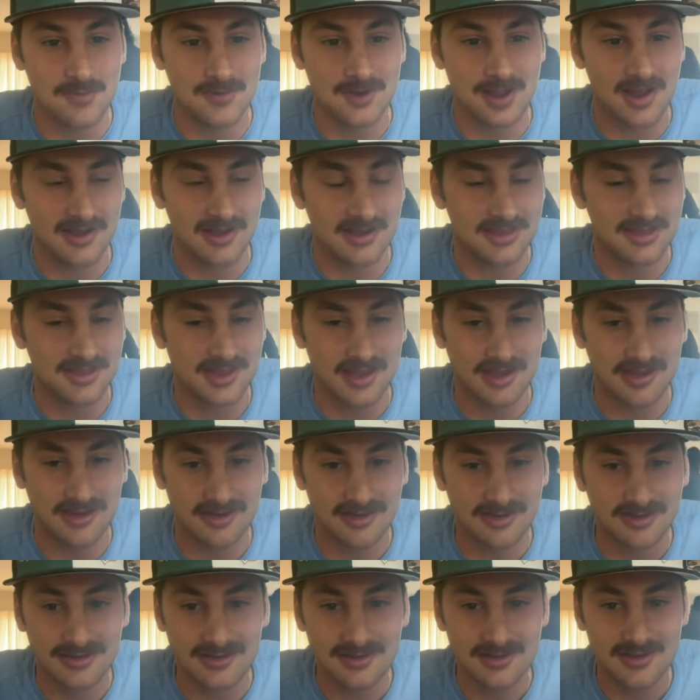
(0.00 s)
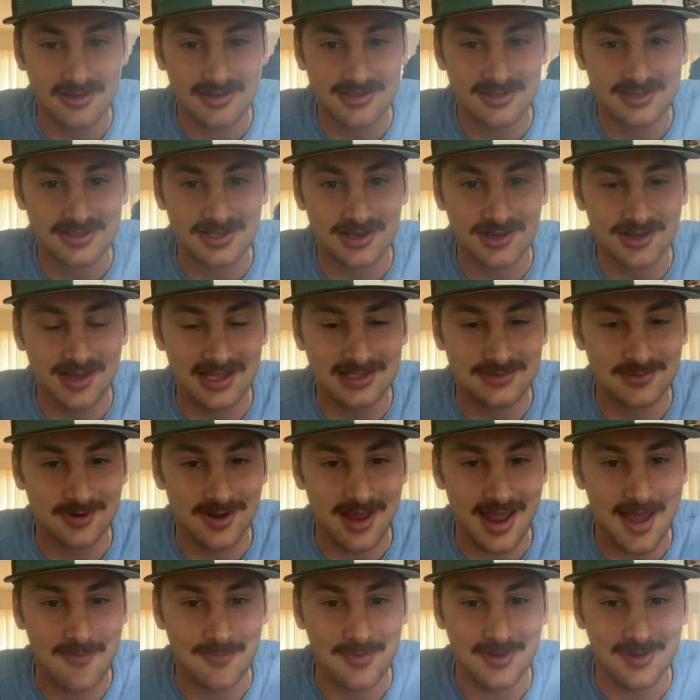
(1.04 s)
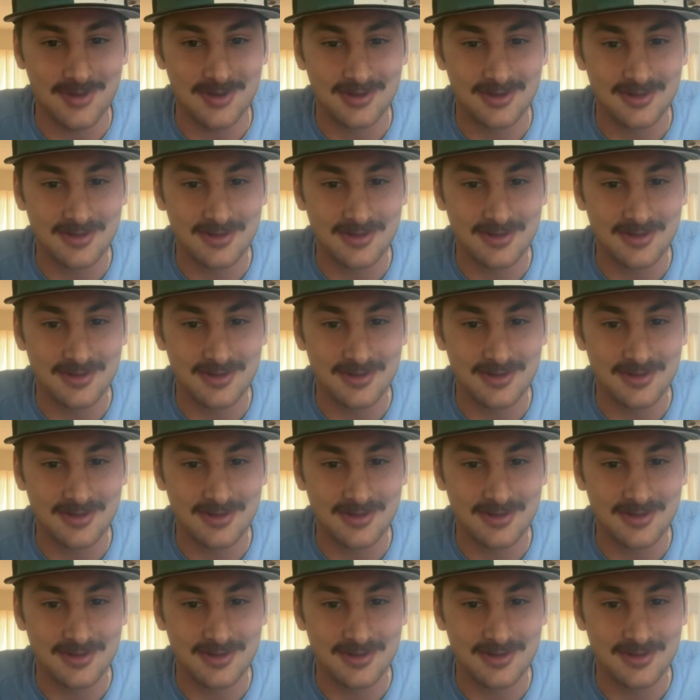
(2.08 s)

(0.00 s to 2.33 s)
kind of thing. So that's what happened.